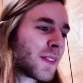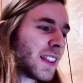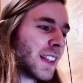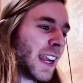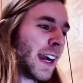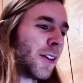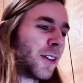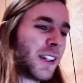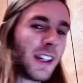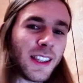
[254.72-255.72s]
Now,
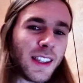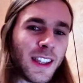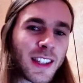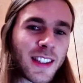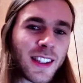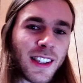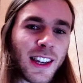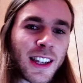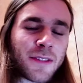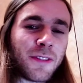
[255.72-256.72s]
this,
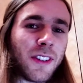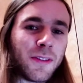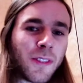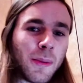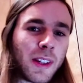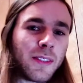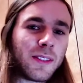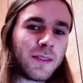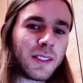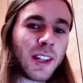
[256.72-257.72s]
as f- from a
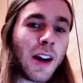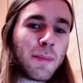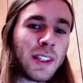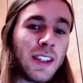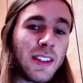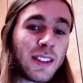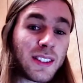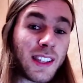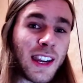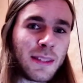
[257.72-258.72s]
company
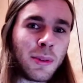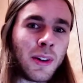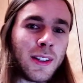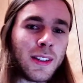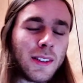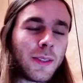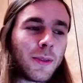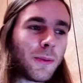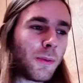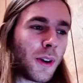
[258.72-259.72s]
standpoint,
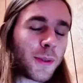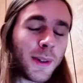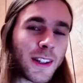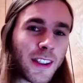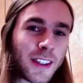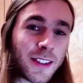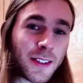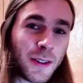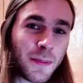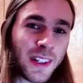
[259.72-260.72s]
was one of the
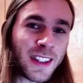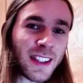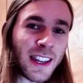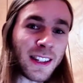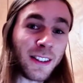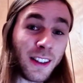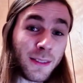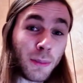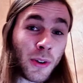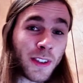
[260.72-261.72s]
stupidest and
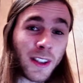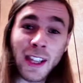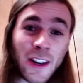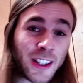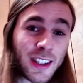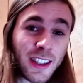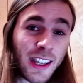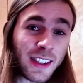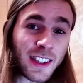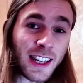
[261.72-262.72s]
most hilarious
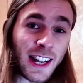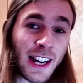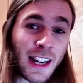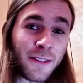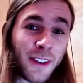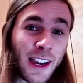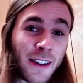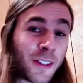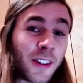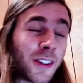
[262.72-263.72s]
things that I've ever